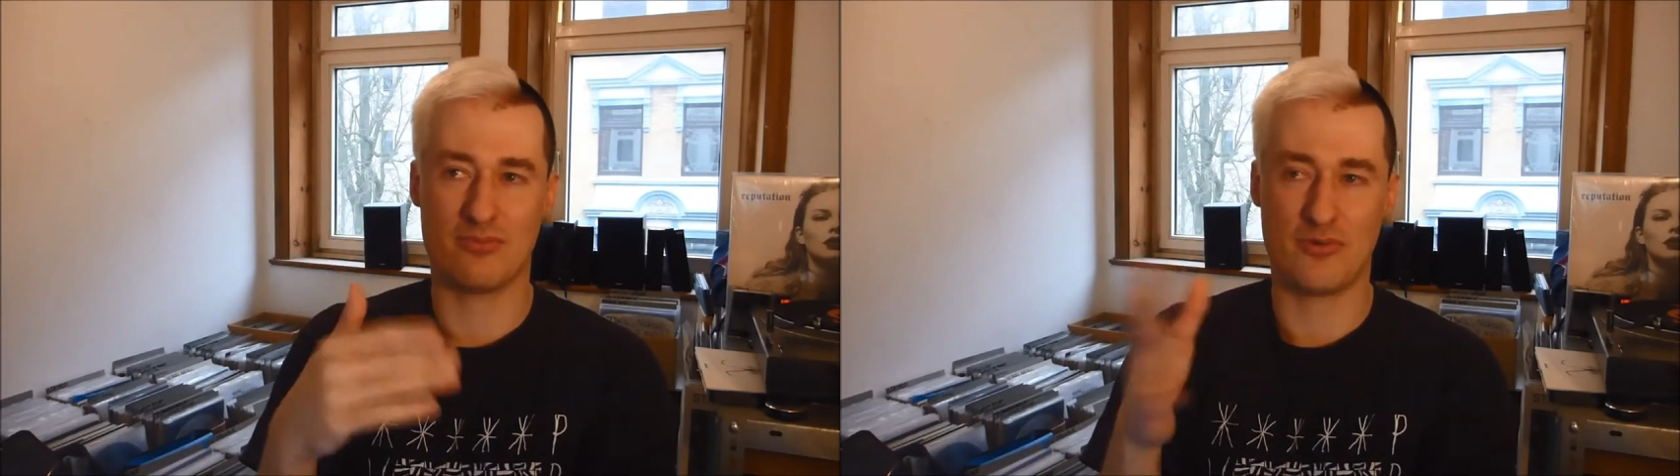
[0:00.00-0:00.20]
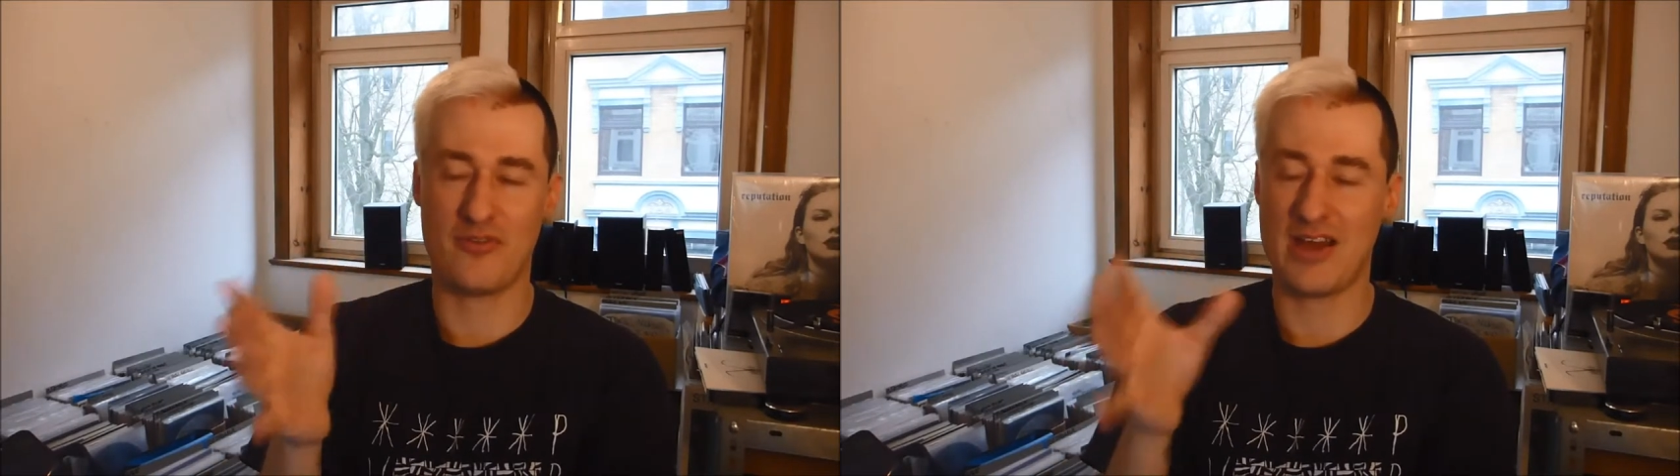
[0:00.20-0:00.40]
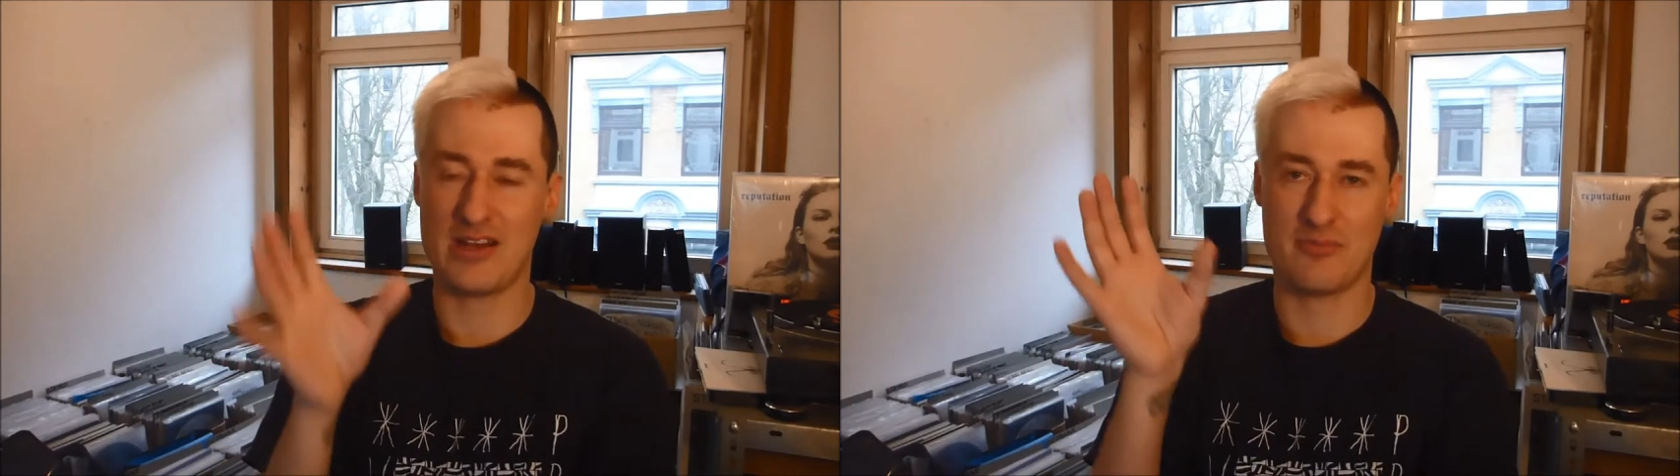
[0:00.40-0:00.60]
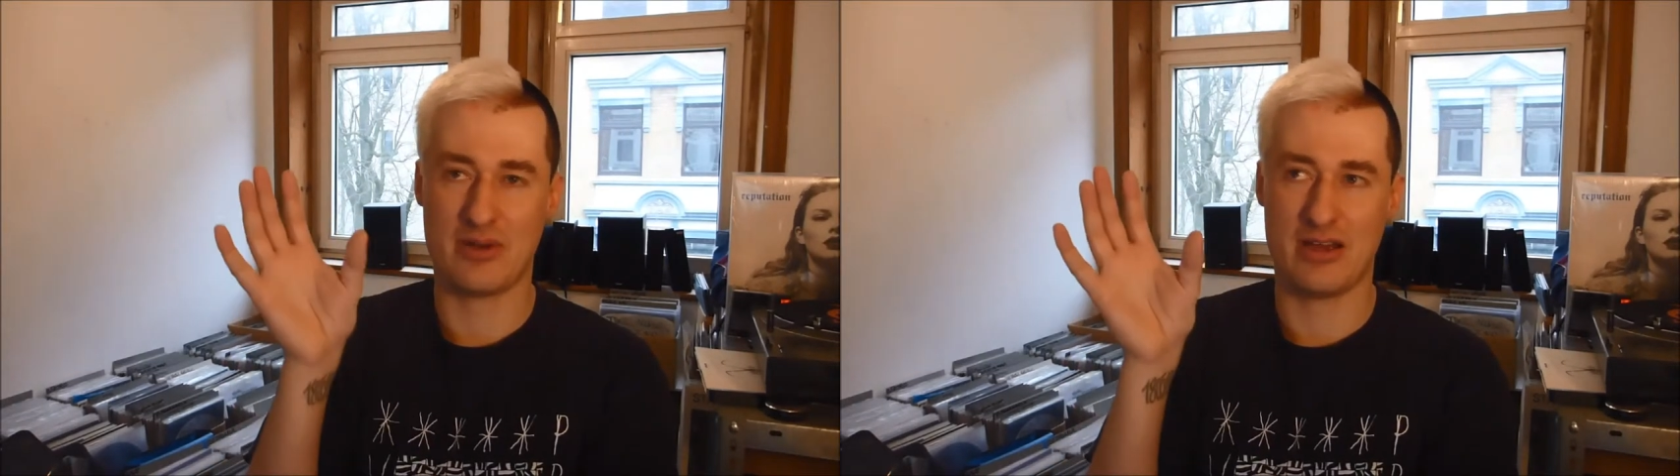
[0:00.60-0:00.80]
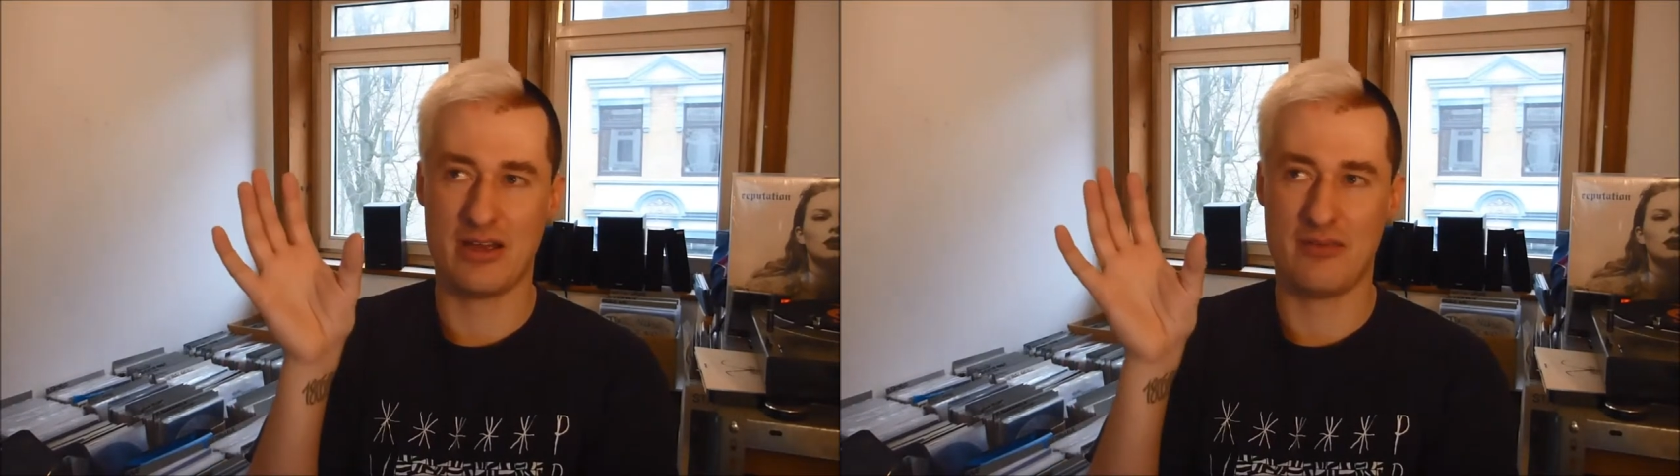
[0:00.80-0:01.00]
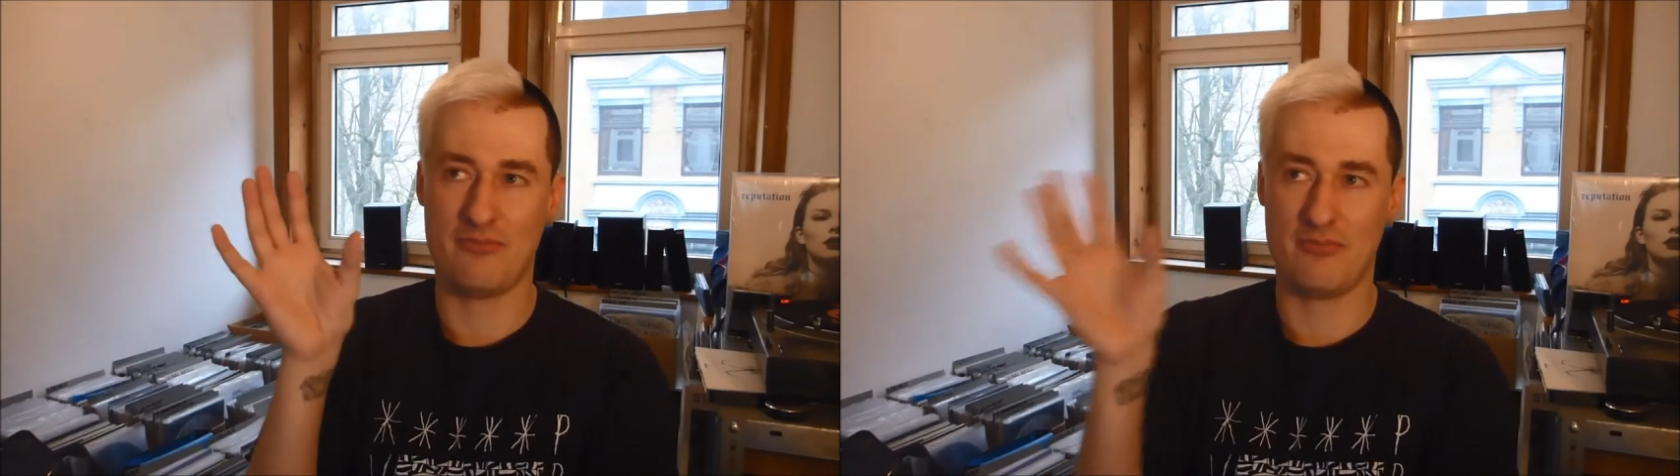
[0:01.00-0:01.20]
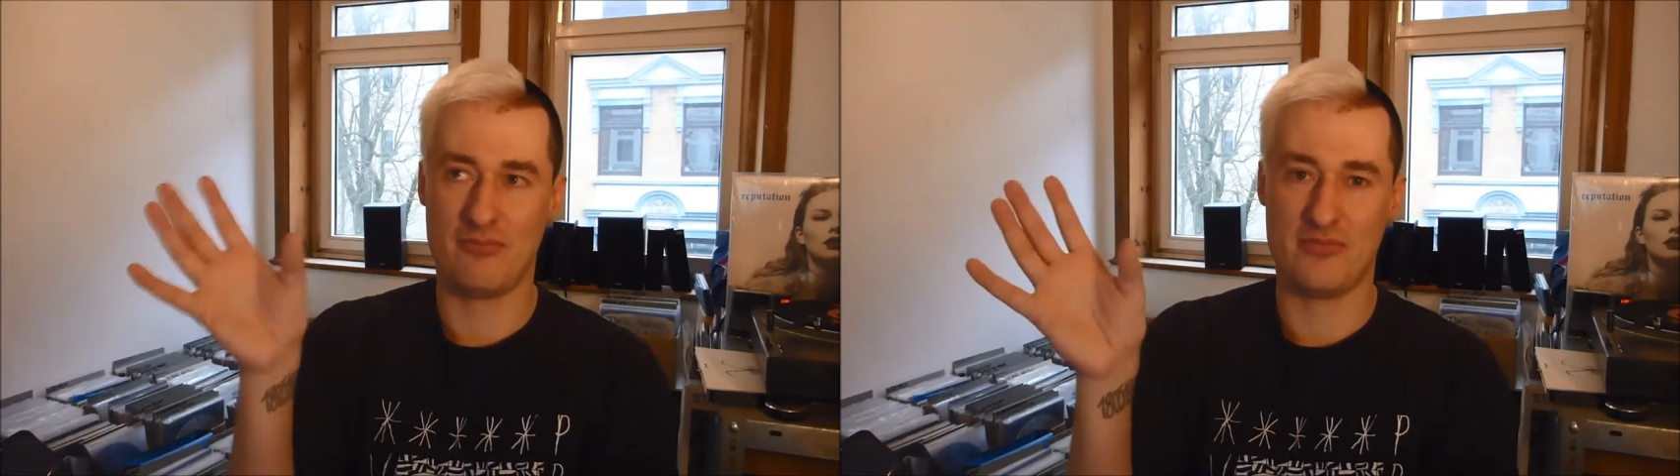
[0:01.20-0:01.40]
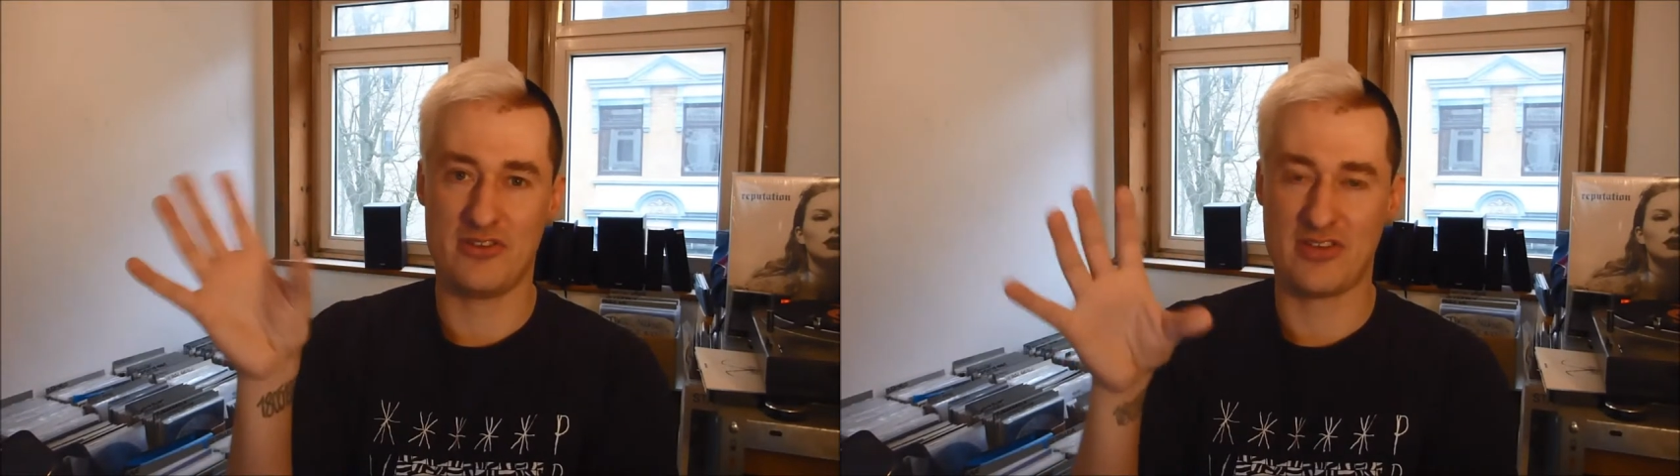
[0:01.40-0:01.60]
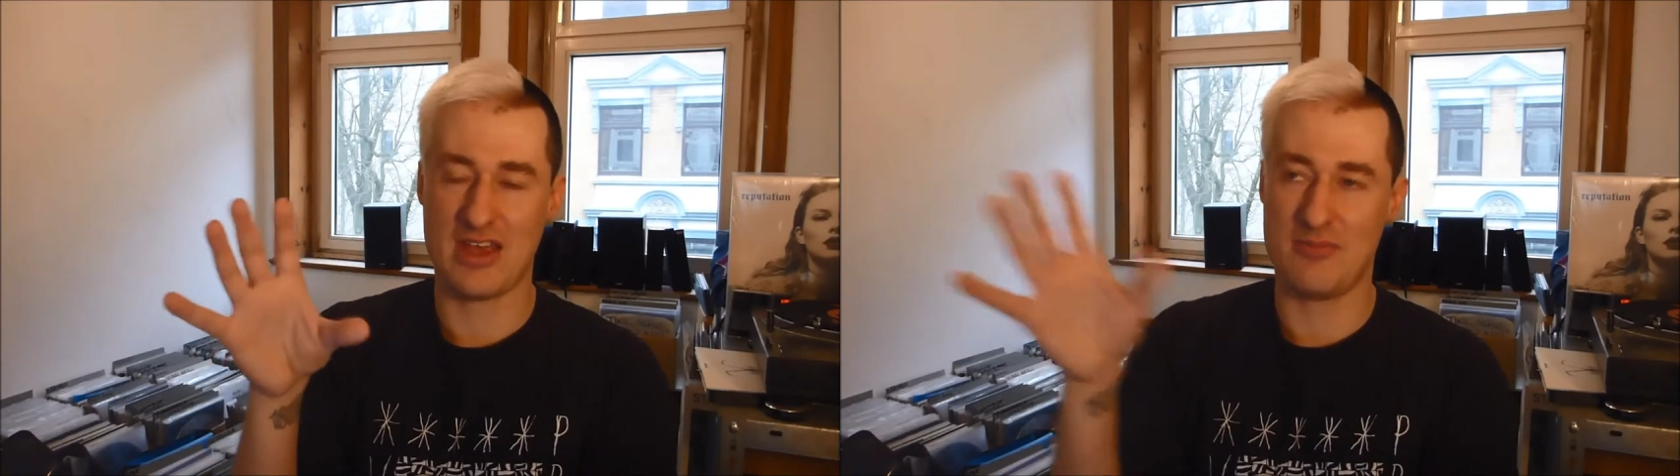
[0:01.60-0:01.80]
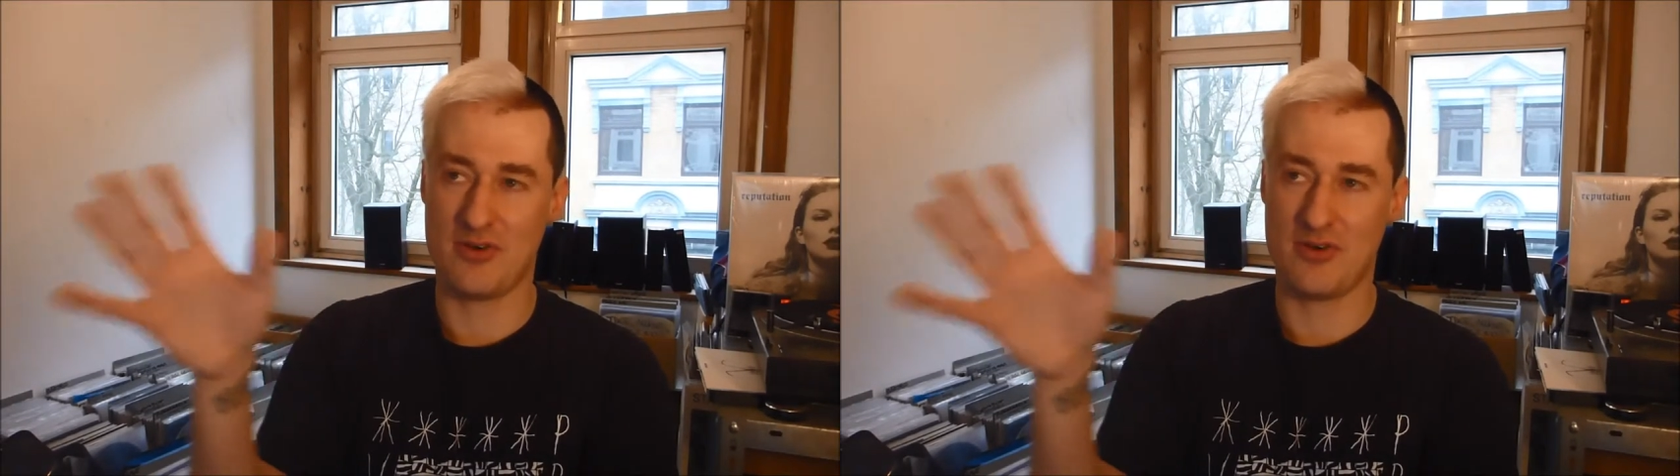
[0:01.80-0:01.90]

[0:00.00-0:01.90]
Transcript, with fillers: provided by the same